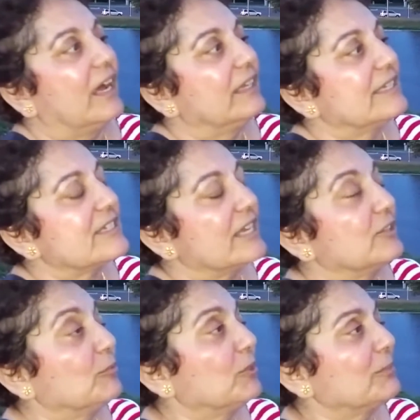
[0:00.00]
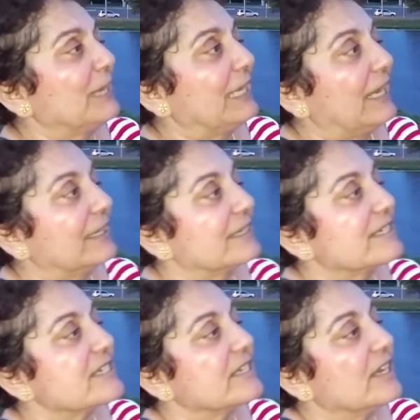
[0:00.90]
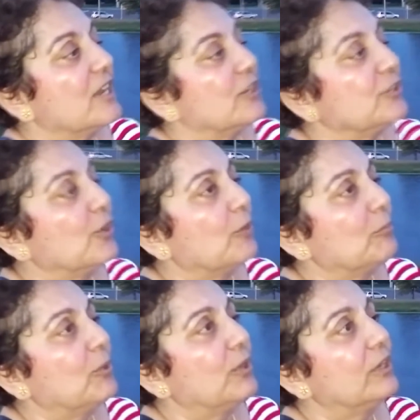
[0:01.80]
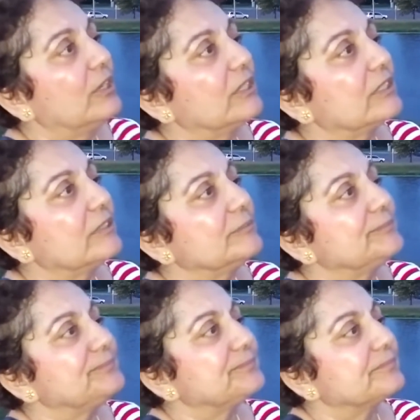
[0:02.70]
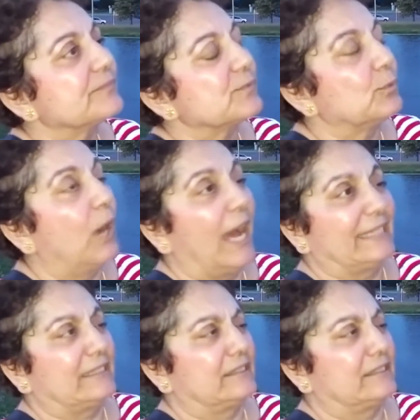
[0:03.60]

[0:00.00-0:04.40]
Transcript: Let's say no more malakas, no more what?